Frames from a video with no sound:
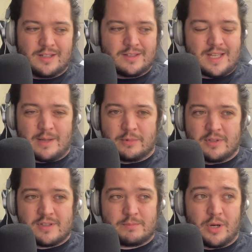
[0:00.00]
tablet.
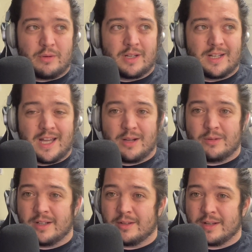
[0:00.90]
It's broken now.
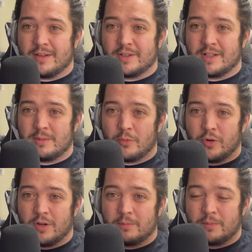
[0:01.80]
I don't have it
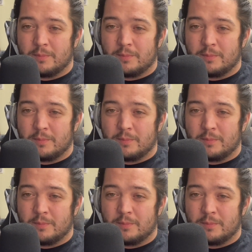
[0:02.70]
anymore.